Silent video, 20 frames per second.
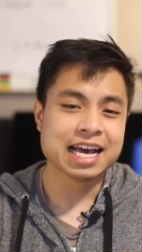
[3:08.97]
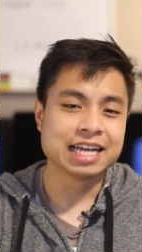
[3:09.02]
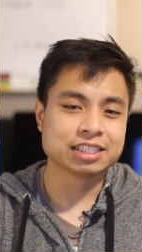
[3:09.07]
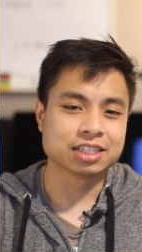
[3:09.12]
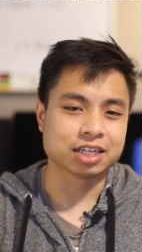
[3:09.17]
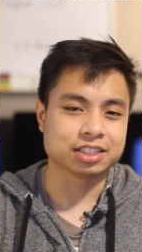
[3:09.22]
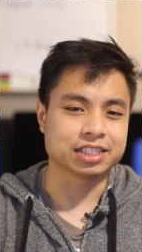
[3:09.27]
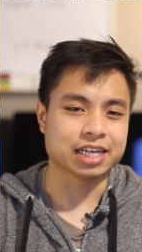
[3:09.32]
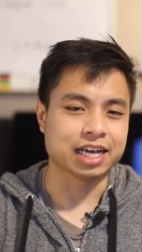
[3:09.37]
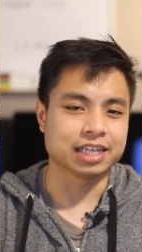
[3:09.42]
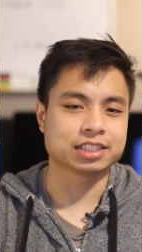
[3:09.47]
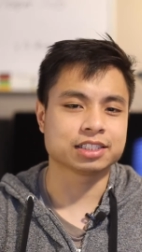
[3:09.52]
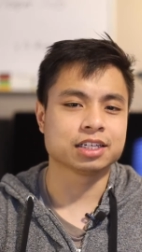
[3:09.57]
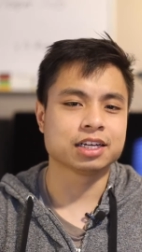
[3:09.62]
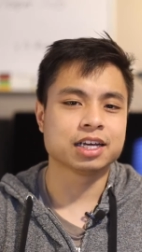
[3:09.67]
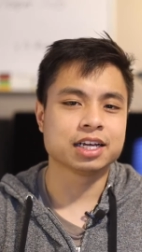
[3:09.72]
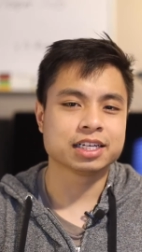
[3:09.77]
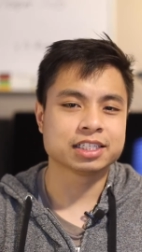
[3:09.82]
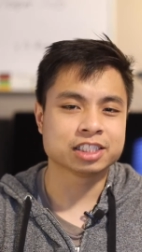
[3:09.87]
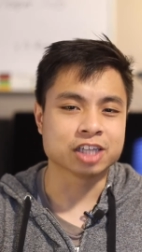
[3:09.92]
such as,
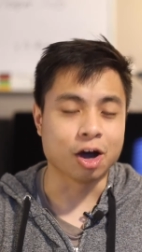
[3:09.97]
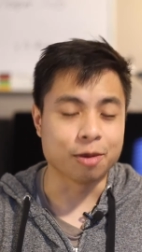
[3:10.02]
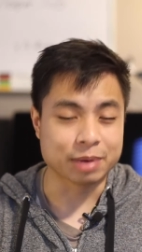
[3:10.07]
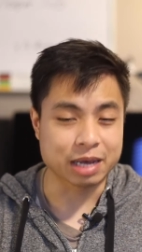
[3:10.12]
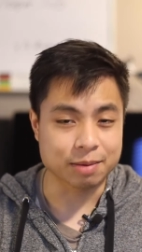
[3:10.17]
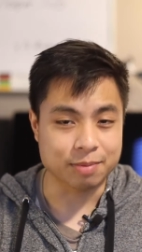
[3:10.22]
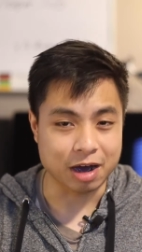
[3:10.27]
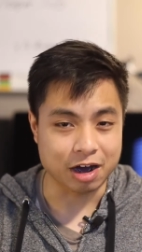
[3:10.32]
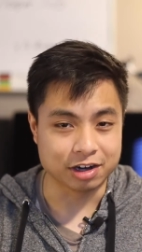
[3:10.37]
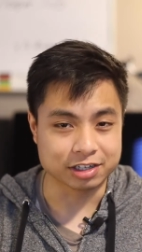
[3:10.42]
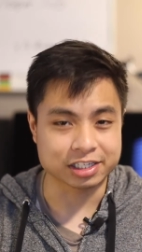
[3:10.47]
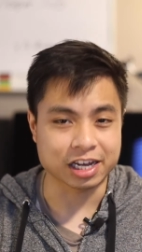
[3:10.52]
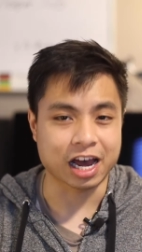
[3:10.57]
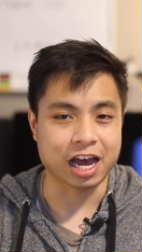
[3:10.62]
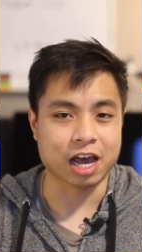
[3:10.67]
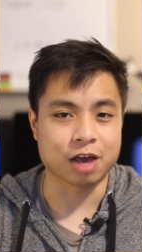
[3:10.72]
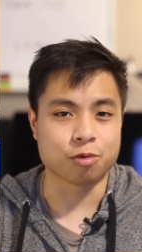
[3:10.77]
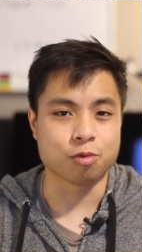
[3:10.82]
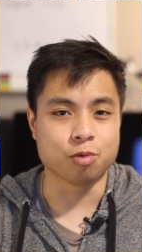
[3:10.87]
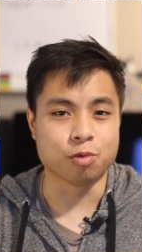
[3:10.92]
tell me about a
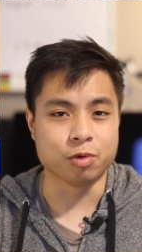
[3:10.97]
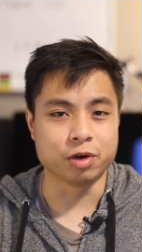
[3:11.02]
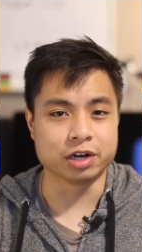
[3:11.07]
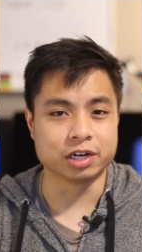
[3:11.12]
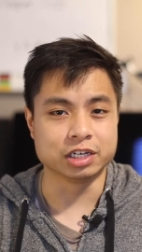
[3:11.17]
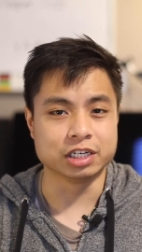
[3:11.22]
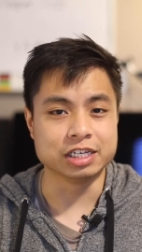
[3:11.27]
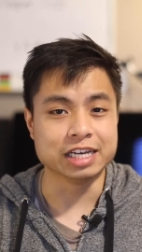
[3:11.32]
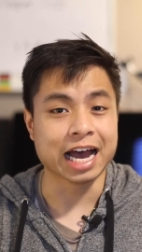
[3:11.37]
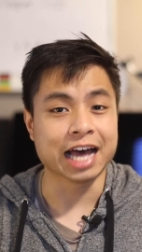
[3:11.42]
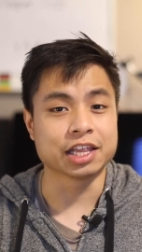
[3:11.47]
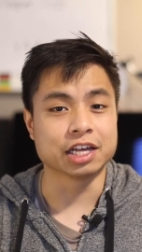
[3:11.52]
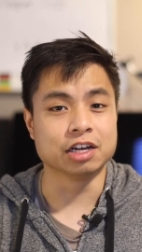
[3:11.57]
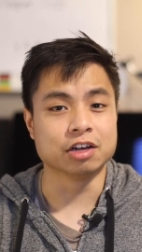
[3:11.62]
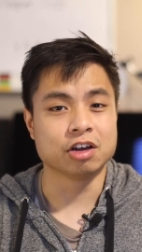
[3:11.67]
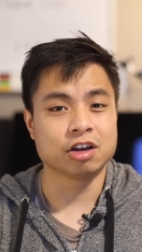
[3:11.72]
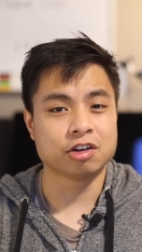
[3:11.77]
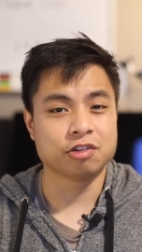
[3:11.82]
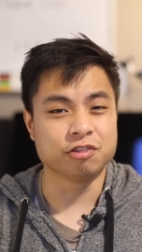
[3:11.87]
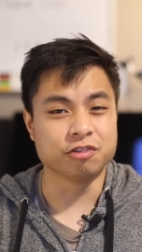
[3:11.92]
time when you had
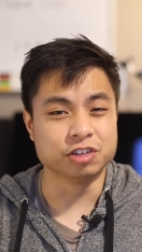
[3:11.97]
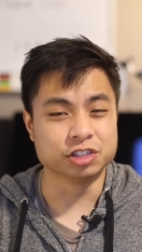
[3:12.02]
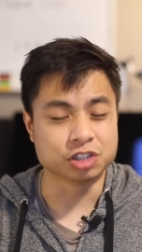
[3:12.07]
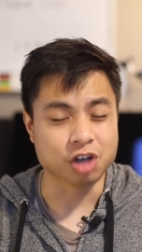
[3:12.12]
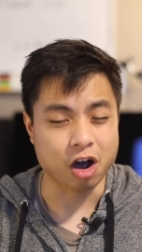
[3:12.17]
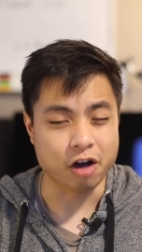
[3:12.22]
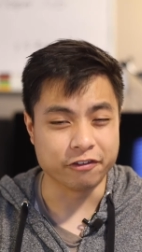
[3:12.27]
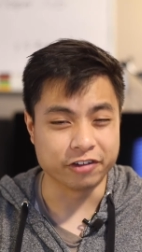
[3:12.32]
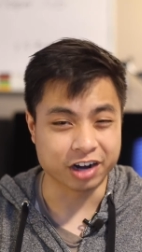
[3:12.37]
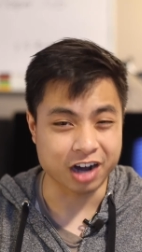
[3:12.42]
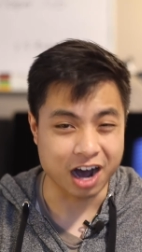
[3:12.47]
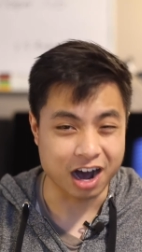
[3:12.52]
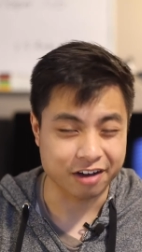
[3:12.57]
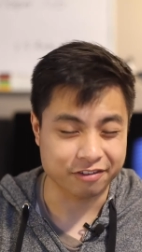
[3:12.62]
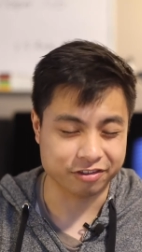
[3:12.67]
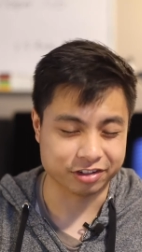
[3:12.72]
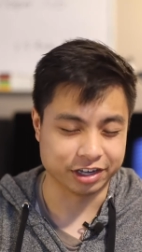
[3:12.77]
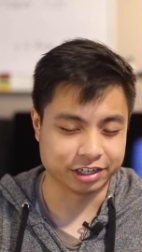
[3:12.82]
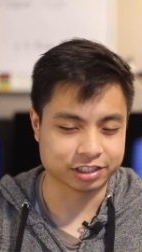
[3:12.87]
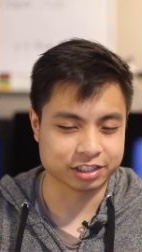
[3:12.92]
to resolve a
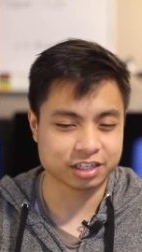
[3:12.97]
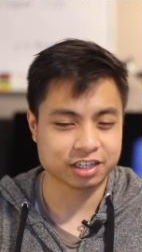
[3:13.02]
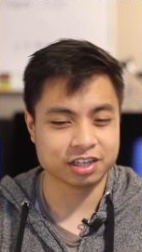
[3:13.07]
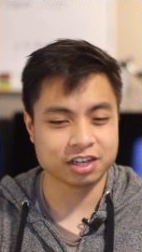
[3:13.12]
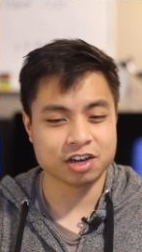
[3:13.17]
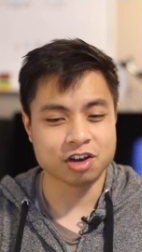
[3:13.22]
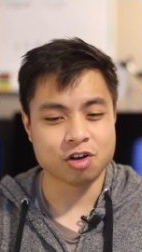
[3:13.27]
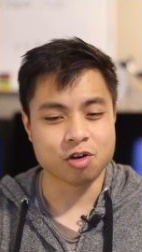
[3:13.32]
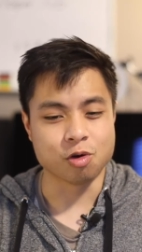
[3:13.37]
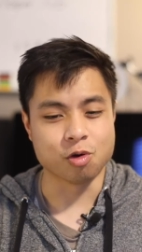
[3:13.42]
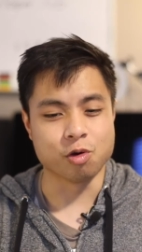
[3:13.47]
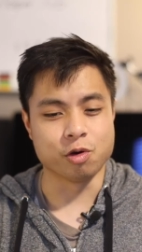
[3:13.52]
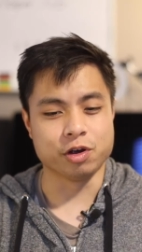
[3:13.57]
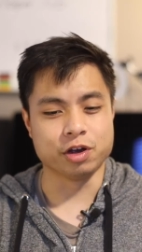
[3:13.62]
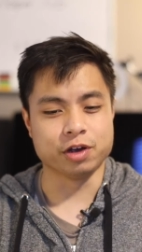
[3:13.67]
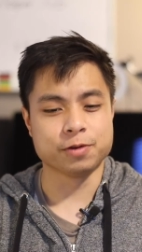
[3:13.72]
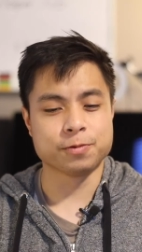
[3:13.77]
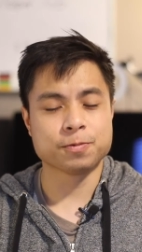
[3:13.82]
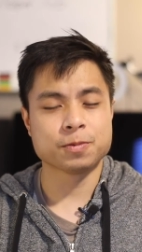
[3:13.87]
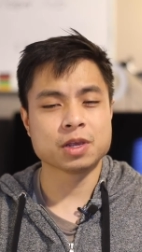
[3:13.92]
conflict,
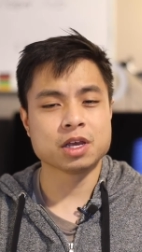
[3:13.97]
or